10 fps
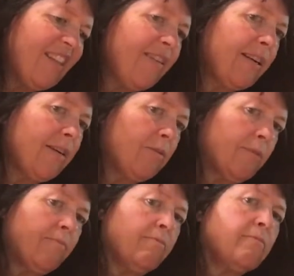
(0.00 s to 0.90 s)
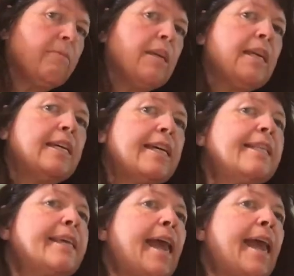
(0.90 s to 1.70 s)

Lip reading: There it goes. It's